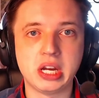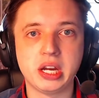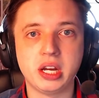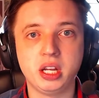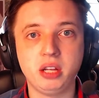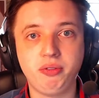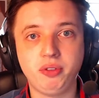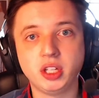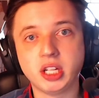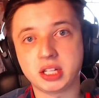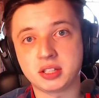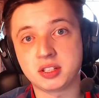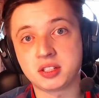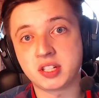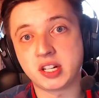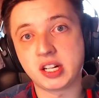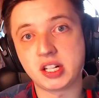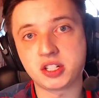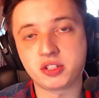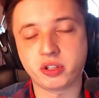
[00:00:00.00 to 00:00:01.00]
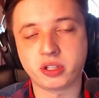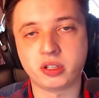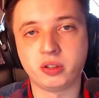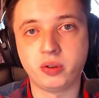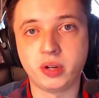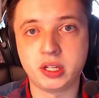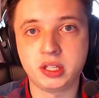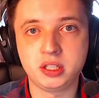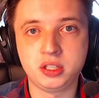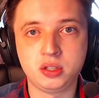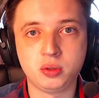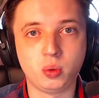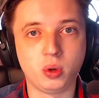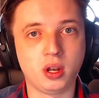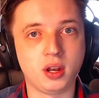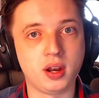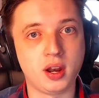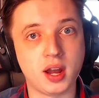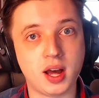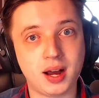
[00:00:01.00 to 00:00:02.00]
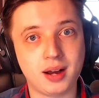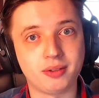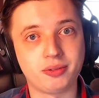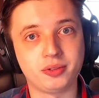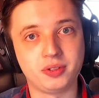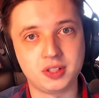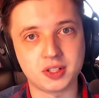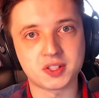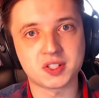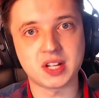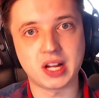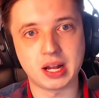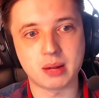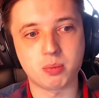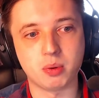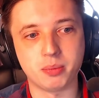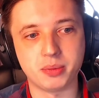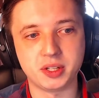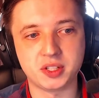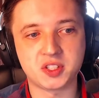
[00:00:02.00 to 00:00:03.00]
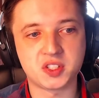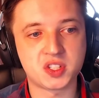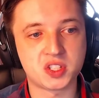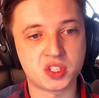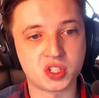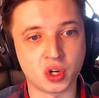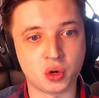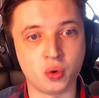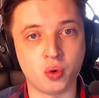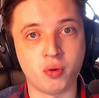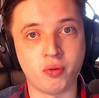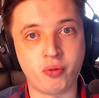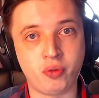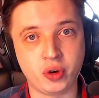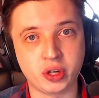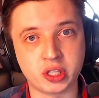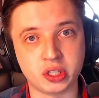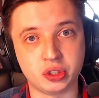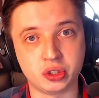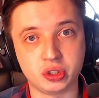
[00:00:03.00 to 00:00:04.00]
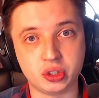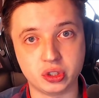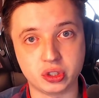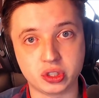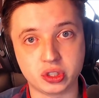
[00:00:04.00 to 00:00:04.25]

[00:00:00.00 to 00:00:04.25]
if you like the title track already, you will love this album. It's so freaking good.